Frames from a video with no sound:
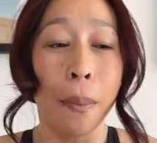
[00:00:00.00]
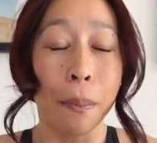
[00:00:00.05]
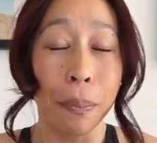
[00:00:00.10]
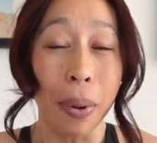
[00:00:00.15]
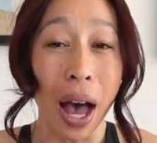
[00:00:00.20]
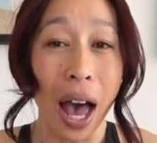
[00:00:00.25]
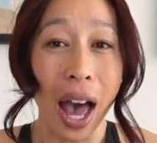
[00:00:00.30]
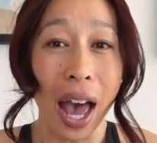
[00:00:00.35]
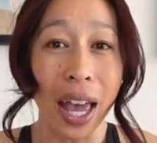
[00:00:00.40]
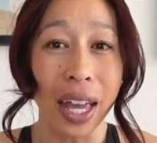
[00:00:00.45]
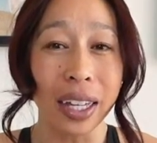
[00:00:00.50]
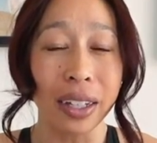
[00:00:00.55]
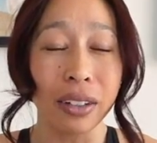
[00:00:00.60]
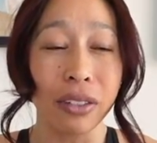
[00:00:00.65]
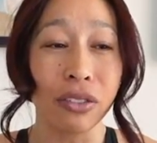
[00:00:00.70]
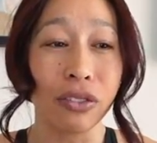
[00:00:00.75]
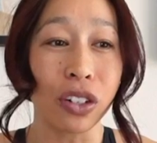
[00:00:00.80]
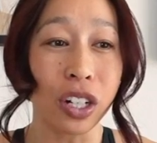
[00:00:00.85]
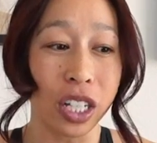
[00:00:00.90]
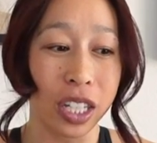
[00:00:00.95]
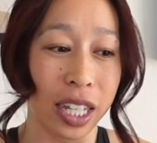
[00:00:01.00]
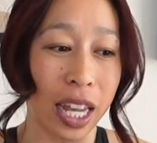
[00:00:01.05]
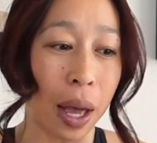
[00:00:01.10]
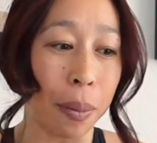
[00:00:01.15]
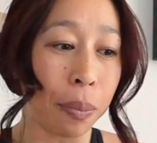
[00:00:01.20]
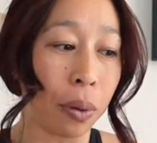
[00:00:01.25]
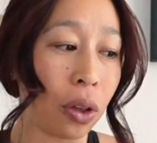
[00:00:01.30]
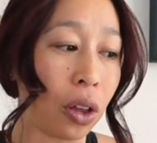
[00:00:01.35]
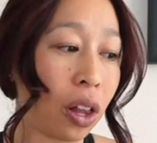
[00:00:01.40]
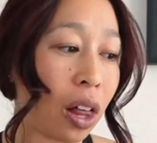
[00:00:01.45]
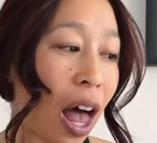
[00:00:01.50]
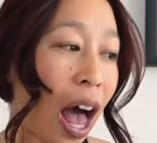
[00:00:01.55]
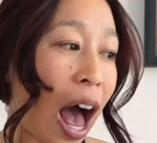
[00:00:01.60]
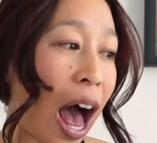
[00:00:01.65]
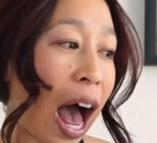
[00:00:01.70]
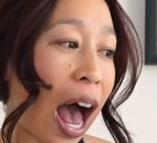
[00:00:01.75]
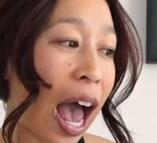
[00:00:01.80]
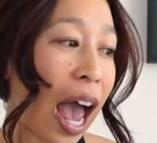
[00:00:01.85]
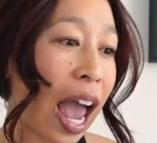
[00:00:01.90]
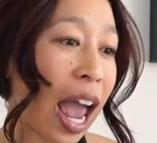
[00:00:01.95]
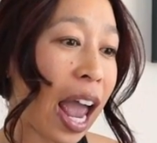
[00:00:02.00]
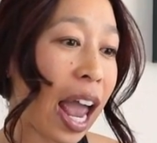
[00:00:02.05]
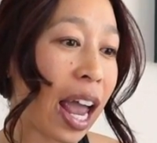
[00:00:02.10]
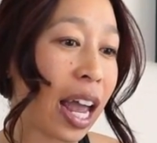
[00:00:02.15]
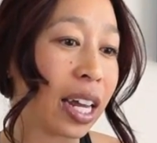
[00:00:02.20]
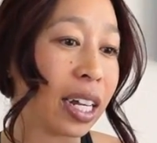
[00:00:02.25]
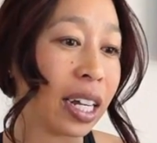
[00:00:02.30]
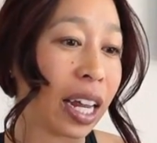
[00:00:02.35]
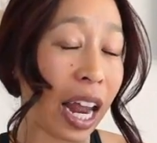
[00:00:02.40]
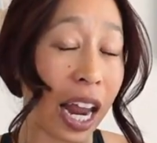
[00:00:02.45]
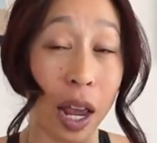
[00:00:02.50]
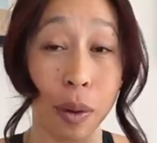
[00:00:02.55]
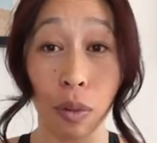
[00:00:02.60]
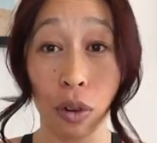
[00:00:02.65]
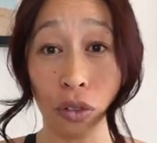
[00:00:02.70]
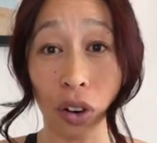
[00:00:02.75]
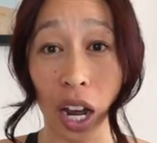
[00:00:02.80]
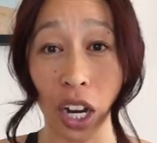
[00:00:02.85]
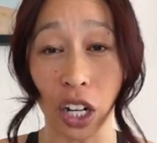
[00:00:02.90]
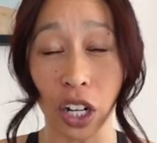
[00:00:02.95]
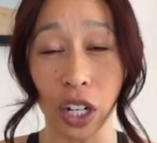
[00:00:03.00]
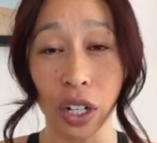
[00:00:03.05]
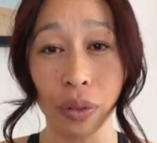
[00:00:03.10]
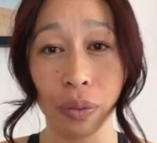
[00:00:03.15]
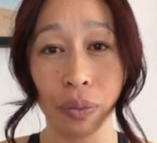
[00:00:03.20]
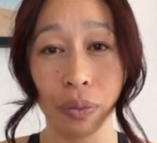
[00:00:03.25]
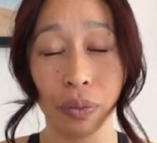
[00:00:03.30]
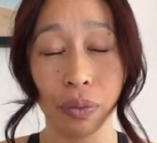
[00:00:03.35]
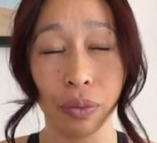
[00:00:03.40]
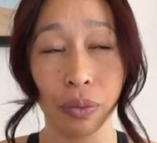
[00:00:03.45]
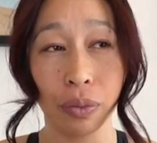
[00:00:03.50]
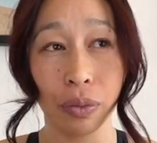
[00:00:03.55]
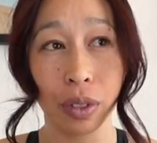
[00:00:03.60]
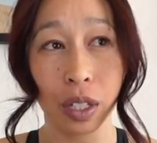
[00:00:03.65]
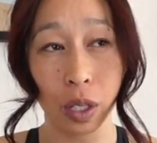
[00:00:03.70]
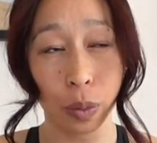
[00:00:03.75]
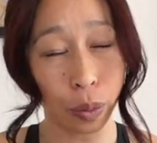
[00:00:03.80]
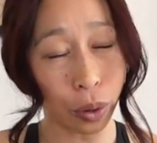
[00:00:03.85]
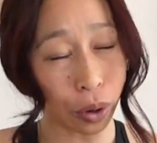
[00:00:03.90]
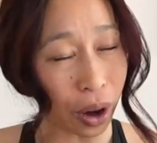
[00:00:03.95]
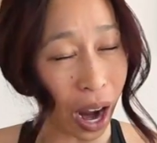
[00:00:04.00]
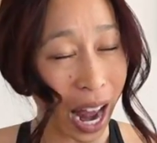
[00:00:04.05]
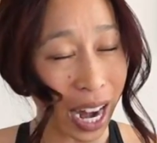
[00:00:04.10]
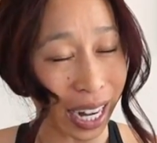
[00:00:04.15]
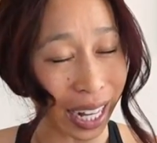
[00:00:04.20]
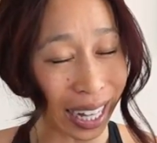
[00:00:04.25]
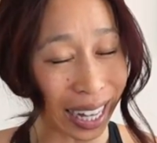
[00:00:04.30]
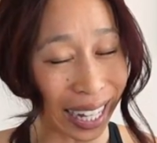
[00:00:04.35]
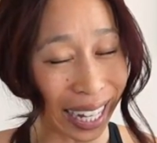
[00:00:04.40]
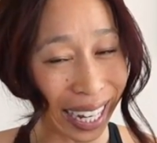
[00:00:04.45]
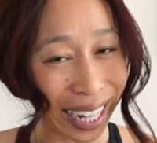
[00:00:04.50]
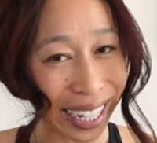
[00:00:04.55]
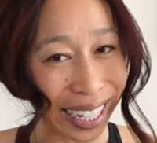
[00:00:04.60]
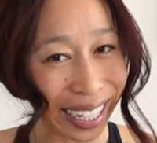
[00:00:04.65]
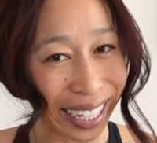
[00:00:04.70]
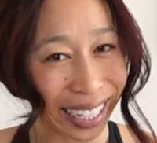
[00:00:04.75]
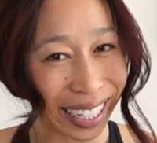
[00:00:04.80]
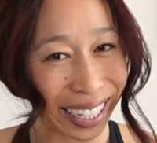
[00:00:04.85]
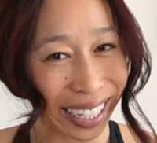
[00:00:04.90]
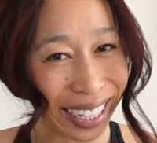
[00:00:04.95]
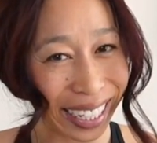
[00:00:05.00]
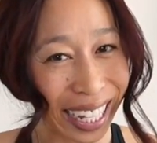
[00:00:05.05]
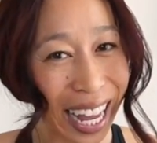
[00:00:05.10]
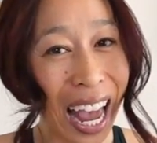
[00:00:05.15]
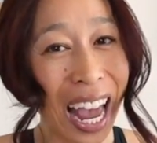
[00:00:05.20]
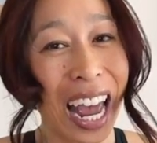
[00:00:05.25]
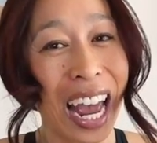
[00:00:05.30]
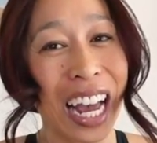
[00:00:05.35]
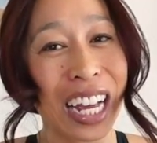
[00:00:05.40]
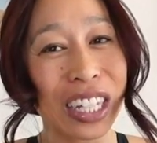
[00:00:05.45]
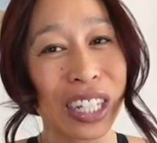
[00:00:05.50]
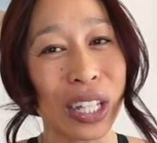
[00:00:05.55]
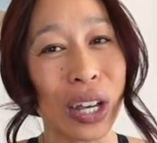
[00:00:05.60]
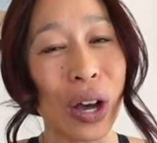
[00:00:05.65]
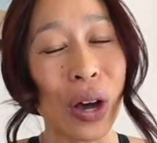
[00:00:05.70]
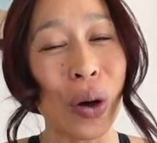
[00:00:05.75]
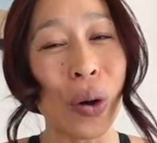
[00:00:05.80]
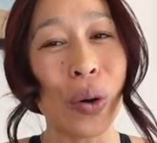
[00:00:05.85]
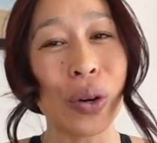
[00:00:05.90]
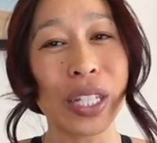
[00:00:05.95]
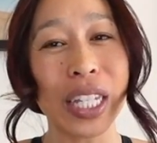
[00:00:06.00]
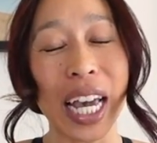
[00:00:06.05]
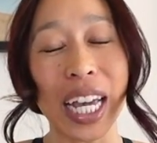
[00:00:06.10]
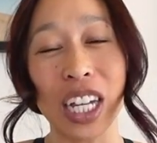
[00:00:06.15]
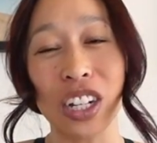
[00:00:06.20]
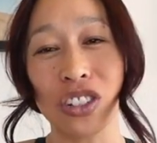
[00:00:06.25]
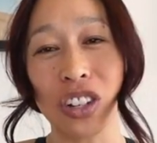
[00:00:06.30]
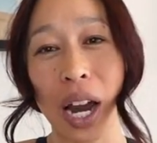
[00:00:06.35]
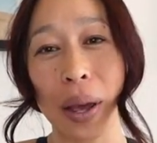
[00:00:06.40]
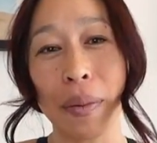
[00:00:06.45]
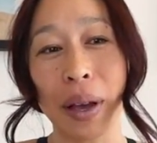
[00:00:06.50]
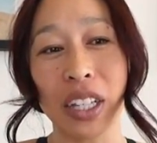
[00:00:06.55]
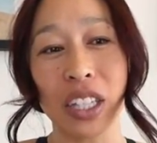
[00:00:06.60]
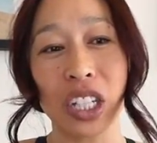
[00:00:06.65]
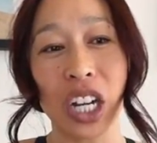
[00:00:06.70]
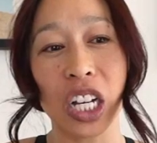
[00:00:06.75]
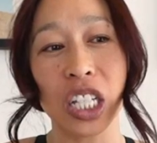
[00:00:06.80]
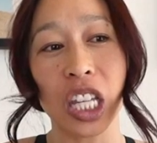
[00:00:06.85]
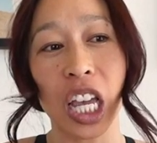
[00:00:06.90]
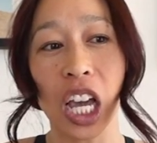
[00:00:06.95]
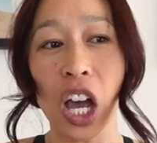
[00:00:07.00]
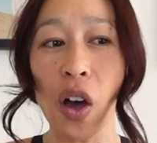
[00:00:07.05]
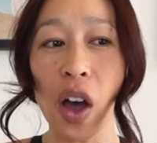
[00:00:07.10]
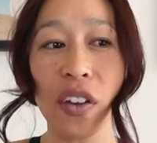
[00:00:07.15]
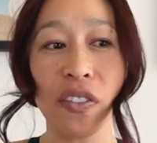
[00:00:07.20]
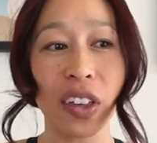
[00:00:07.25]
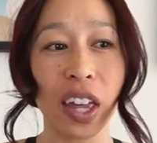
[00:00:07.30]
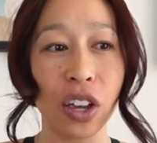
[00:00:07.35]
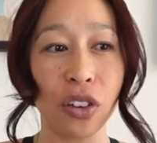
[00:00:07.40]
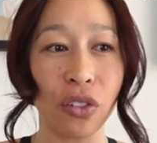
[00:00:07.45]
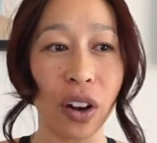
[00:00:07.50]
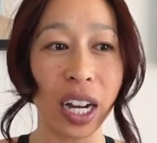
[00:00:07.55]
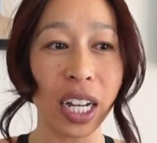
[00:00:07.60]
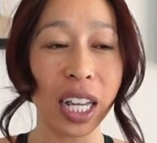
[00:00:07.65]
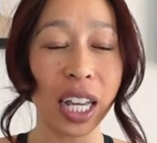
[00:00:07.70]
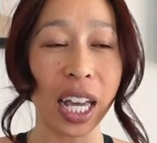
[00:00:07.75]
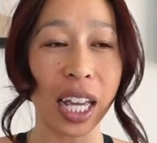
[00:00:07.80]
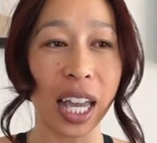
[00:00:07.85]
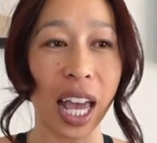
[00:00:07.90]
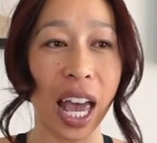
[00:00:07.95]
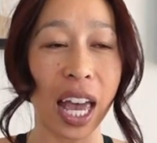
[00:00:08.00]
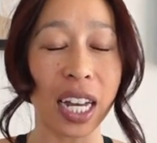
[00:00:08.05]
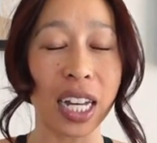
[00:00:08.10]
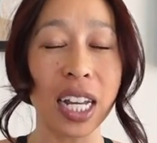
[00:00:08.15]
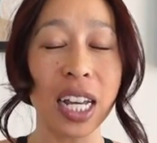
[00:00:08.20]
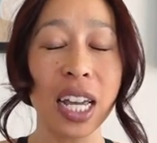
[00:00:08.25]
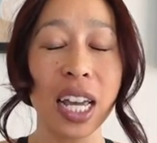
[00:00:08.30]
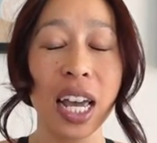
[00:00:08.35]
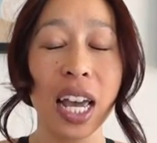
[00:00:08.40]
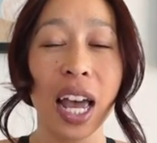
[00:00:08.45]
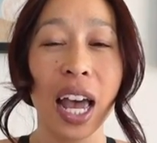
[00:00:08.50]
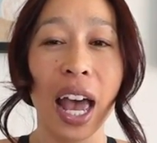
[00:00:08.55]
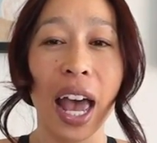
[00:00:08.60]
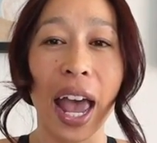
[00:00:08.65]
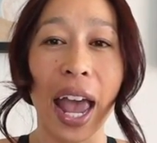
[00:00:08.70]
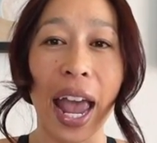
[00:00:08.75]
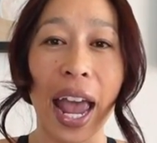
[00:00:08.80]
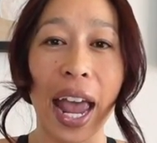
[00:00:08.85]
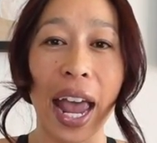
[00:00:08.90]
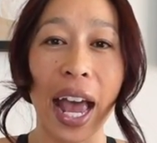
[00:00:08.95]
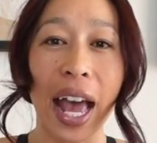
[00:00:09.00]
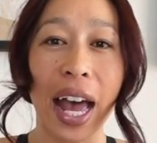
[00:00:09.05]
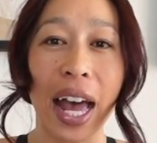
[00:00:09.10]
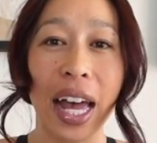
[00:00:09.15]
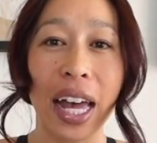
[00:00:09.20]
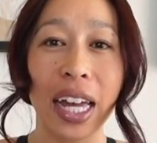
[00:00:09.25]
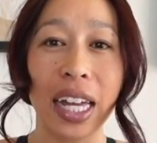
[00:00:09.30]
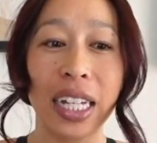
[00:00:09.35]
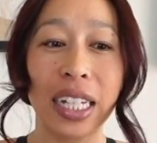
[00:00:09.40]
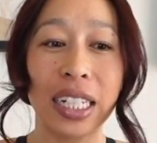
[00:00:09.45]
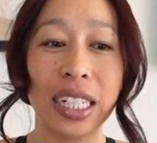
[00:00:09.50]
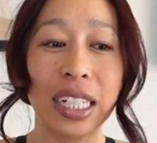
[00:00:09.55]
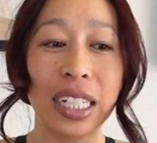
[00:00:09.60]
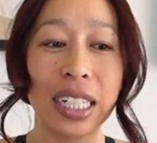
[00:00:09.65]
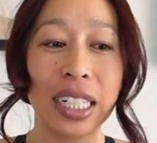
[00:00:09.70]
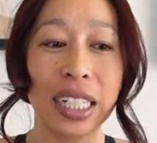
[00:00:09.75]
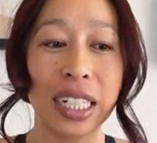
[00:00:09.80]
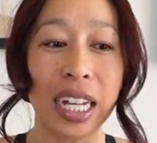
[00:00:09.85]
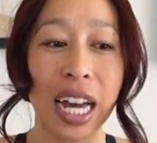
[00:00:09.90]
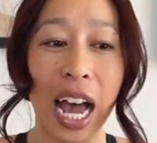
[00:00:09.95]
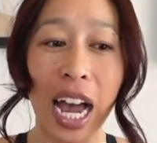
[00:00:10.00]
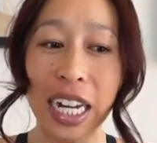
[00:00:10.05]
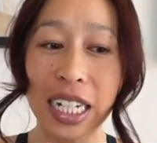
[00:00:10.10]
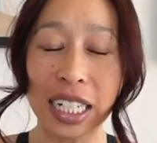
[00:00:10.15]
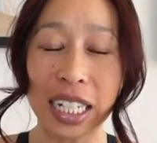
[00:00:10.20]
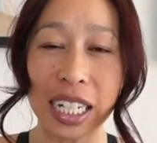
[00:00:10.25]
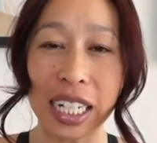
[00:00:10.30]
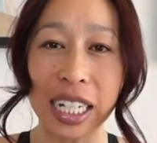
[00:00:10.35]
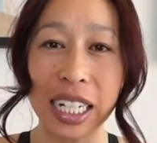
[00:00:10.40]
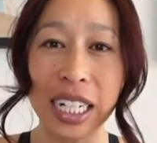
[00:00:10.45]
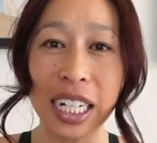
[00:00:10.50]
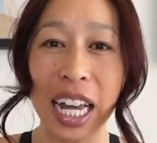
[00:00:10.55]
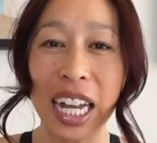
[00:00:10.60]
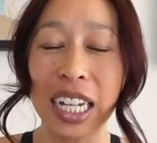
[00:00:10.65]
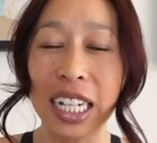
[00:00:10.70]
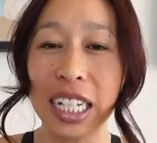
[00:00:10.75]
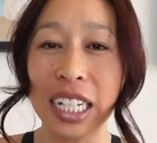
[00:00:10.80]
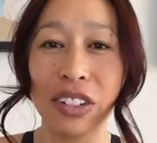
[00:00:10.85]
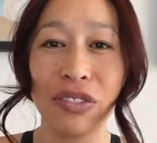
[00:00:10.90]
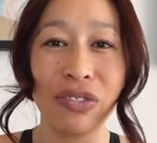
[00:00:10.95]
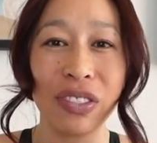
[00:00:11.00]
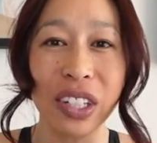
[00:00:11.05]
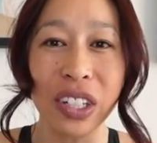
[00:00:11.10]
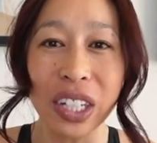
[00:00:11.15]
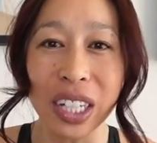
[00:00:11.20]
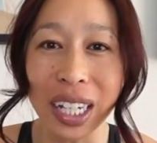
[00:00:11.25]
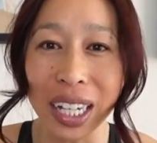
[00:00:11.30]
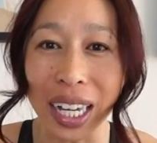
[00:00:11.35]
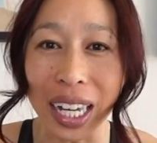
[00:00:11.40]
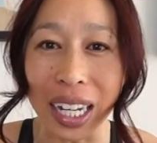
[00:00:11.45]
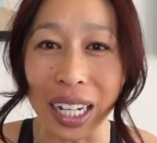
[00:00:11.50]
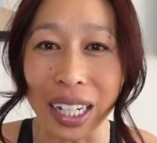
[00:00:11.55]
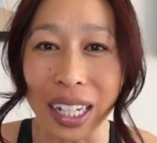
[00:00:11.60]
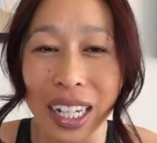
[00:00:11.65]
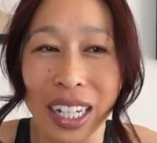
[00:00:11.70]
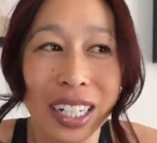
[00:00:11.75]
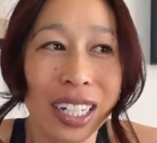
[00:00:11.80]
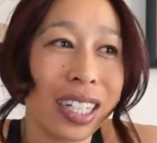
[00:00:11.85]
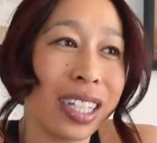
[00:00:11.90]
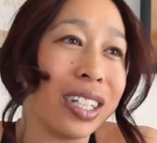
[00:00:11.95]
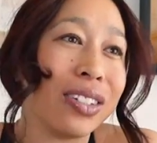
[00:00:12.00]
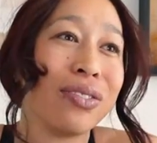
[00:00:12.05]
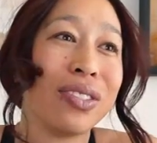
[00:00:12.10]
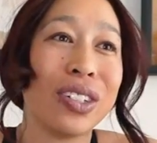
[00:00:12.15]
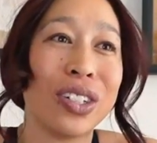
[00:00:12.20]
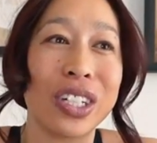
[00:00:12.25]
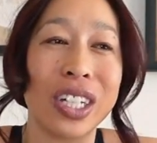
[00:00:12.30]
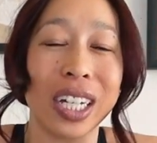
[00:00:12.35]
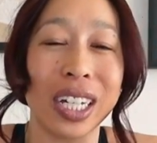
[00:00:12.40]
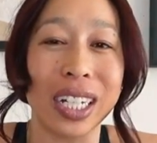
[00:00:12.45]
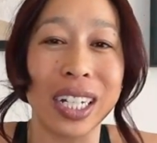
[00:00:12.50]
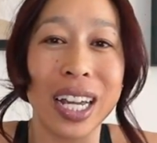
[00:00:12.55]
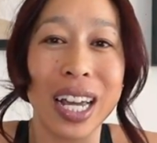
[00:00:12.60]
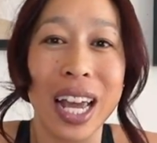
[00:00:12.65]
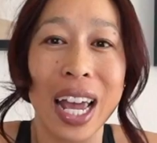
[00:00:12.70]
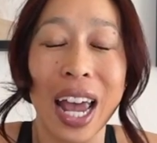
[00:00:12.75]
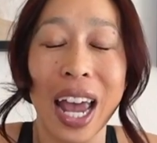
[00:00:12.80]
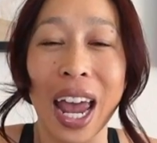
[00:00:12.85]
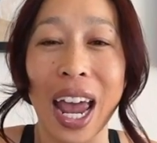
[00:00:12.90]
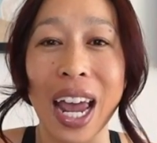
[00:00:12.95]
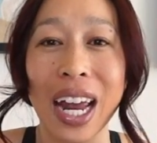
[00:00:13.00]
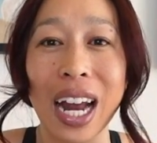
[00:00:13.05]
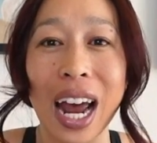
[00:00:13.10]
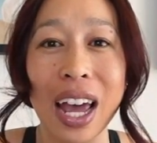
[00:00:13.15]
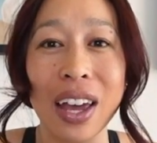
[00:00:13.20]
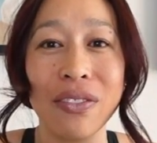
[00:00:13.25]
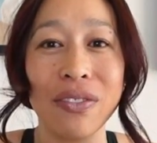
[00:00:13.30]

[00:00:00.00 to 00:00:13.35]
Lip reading: but for example, I am a runner sporadically. So second trimester, I was like, oh, I feel like running again. And I did, and it didn't feel good. It just didn't feel good. And